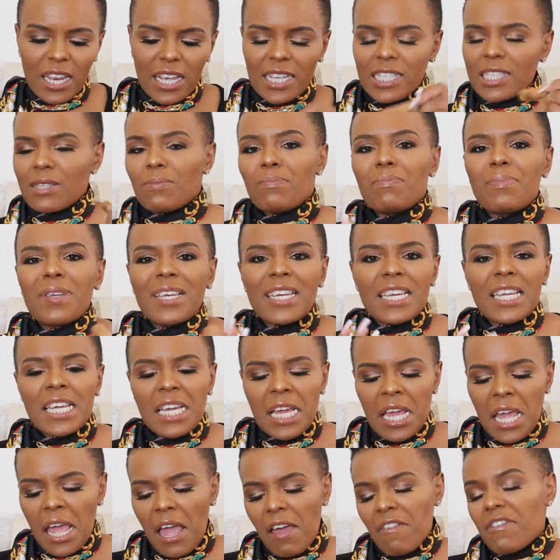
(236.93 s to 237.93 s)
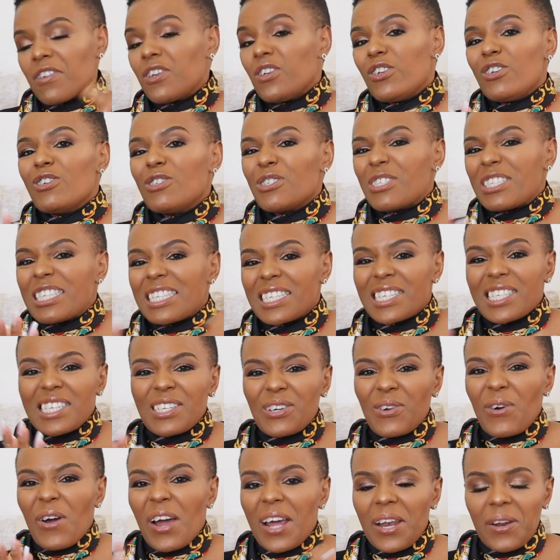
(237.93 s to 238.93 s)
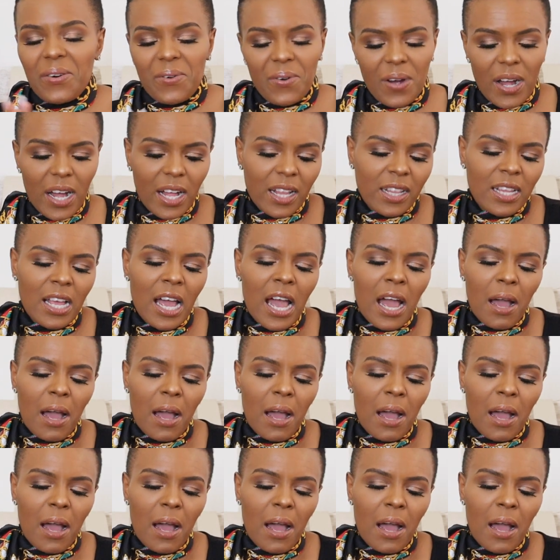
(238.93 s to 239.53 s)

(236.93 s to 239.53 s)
hasn't been, I haven't used this in quite a while.